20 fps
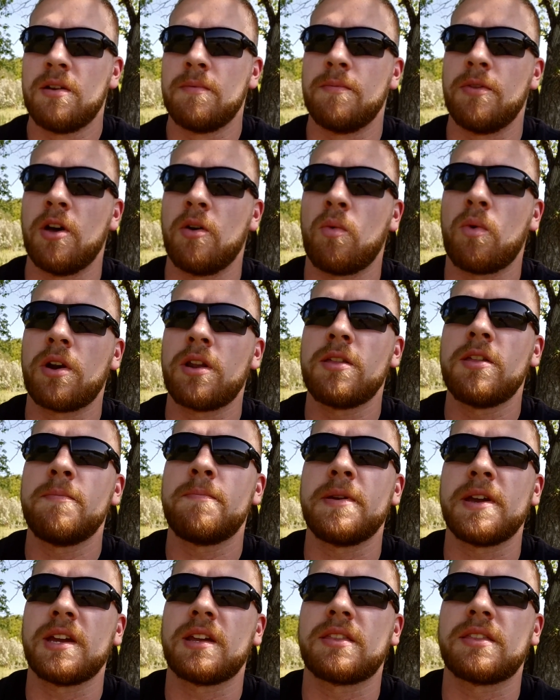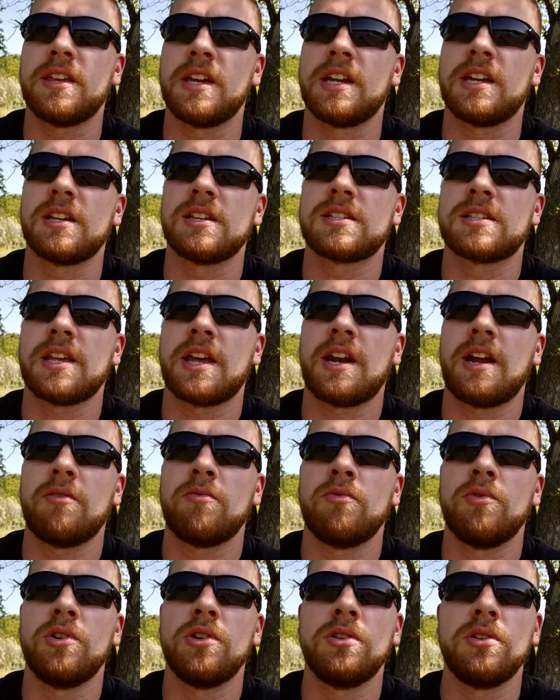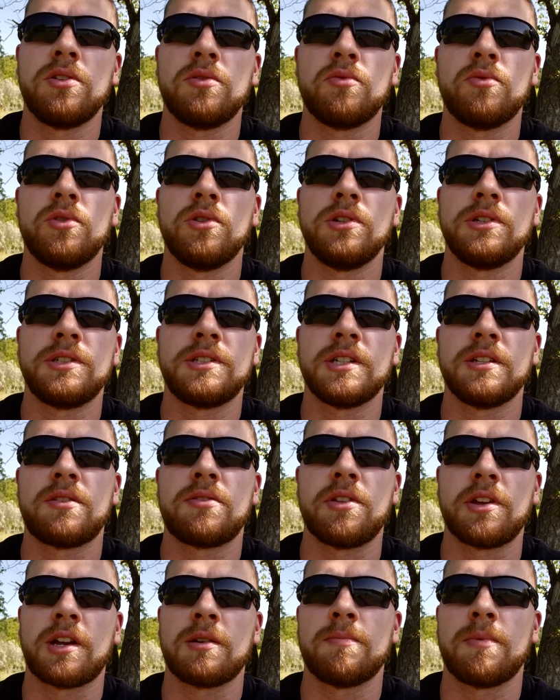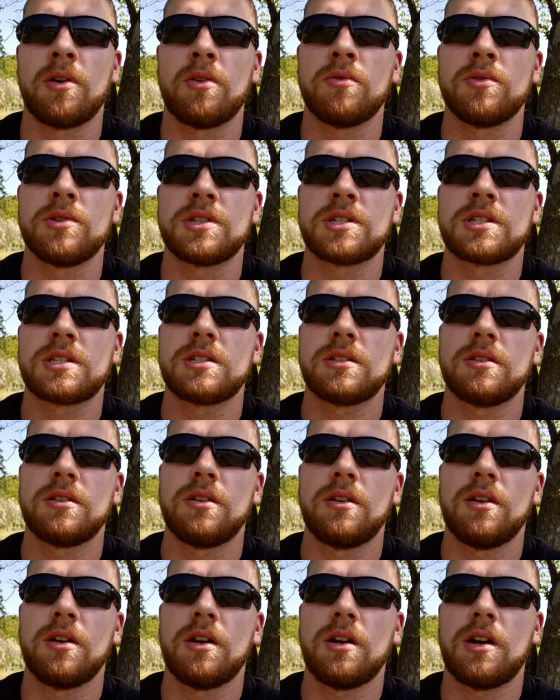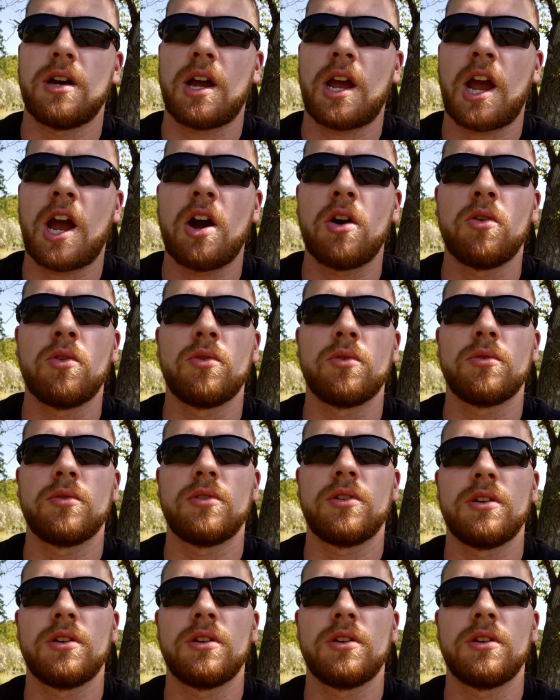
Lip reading: one of the big things that I really, really did think about was how,